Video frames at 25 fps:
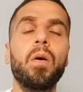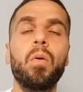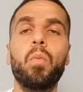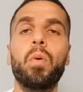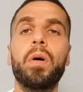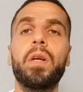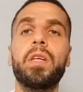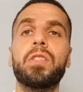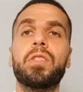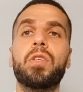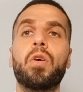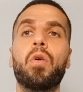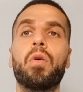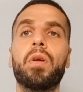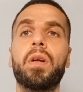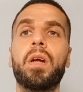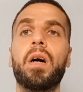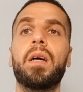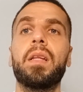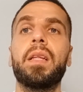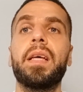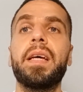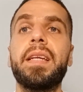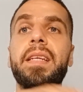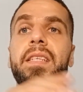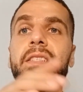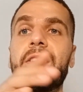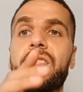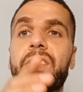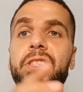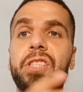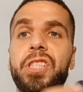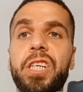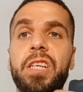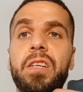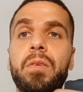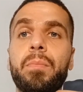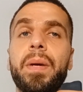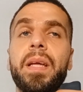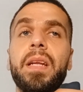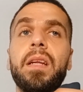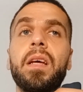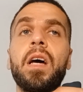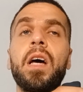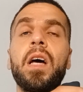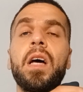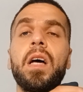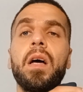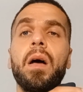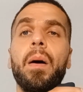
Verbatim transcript: What is going on, ladies and gentlemen?